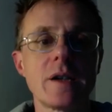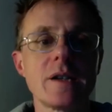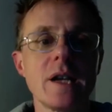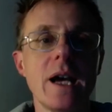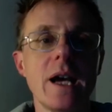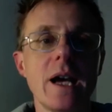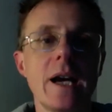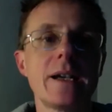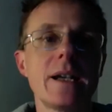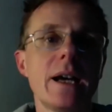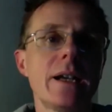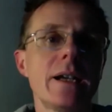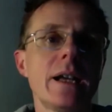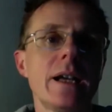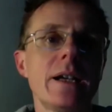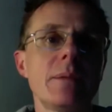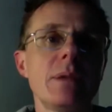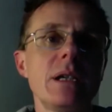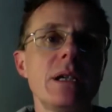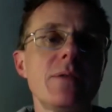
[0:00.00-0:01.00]
And
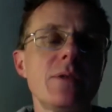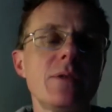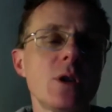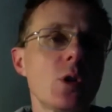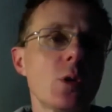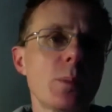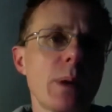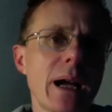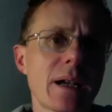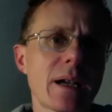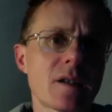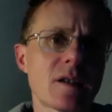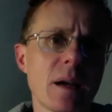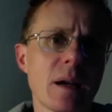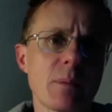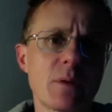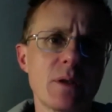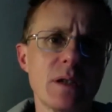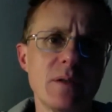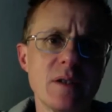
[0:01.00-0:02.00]
I mean, if you look back to
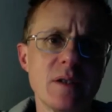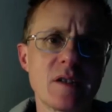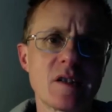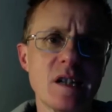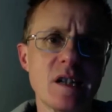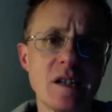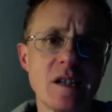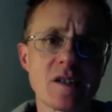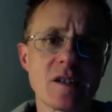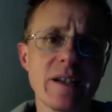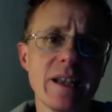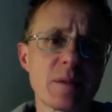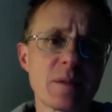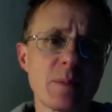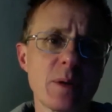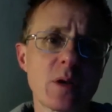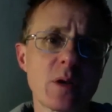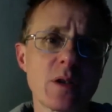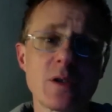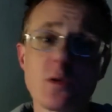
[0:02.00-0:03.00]
that previous season, let's
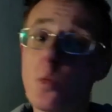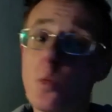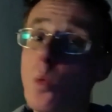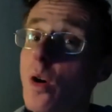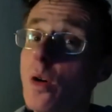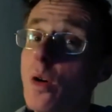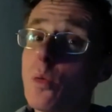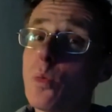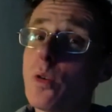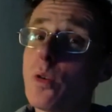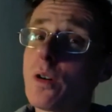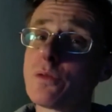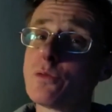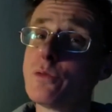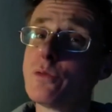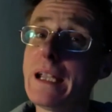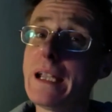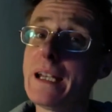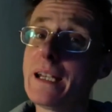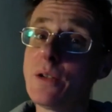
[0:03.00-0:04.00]
be honest, what
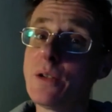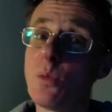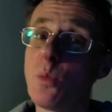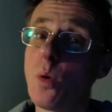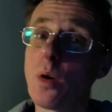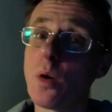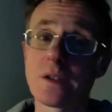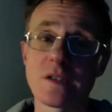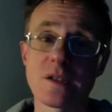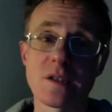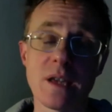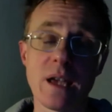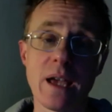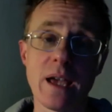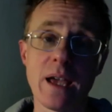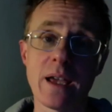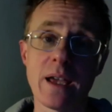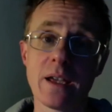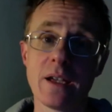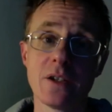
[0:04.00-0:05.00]
really was
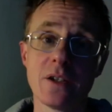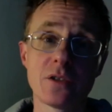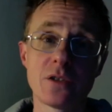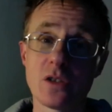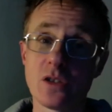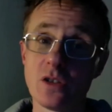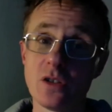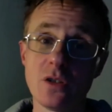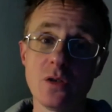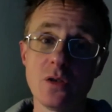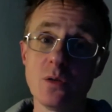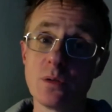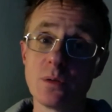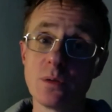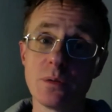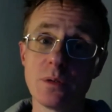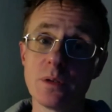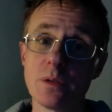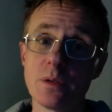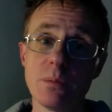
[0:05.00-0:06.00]
there to
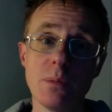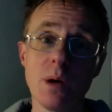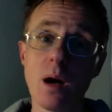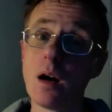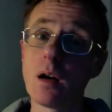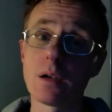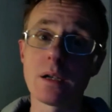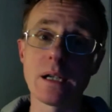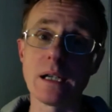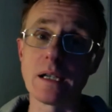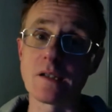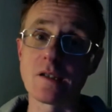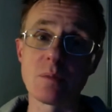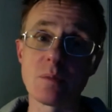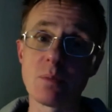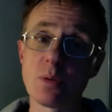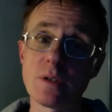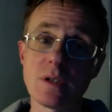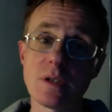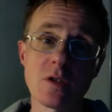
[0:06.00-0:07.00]
market, to
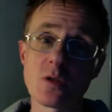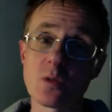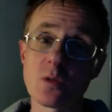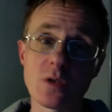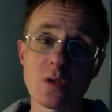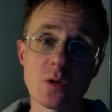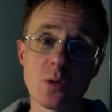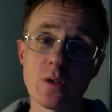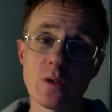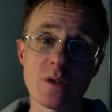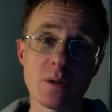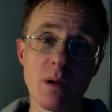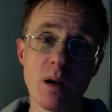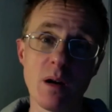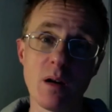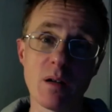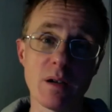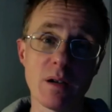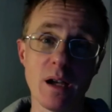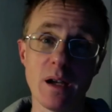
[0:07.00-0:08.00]
put into a toy to
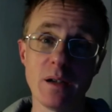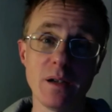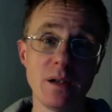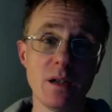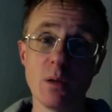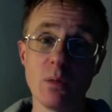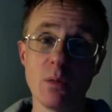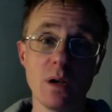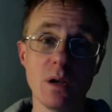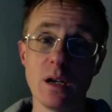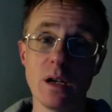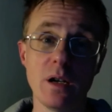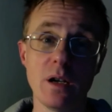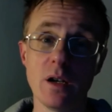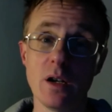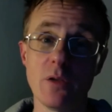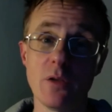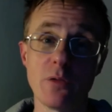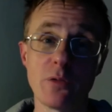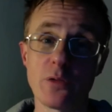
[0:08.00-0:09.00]
market? You know,
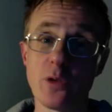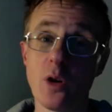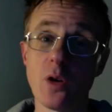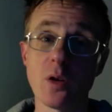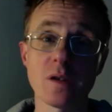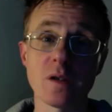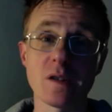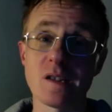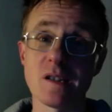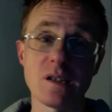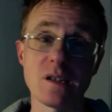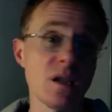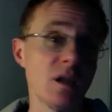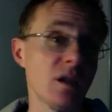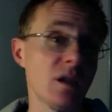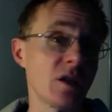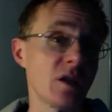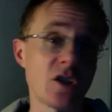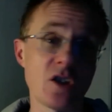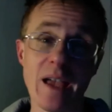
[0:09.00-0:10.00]
a frog sitting
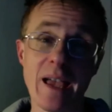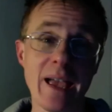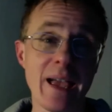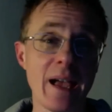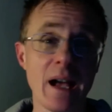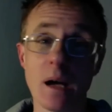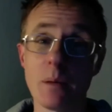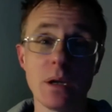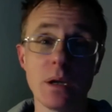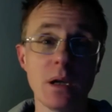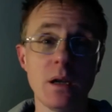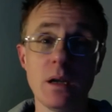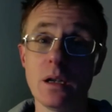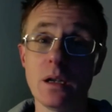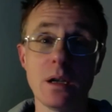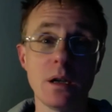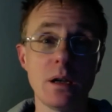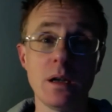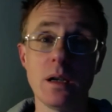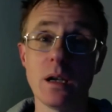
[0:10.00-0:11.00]
in a chair.
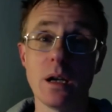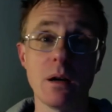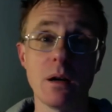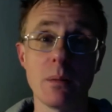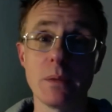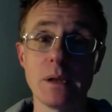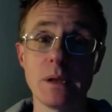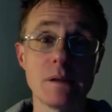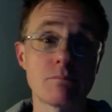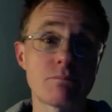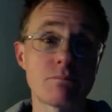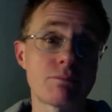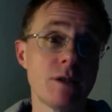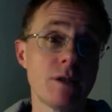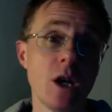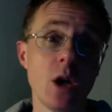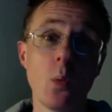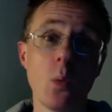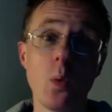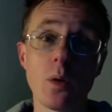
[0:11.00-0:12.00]
You know, I mean,
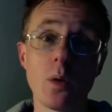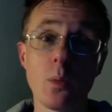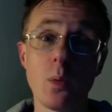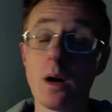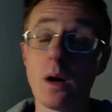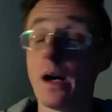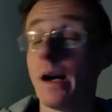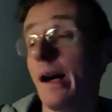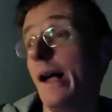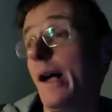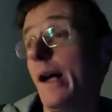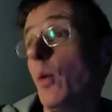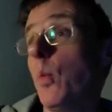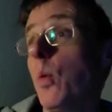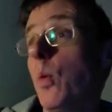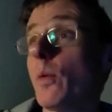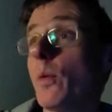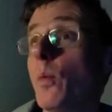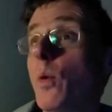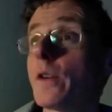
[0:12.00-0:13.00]
what
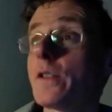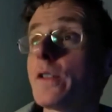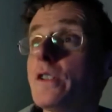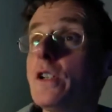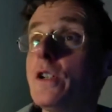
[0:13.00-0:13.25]
do you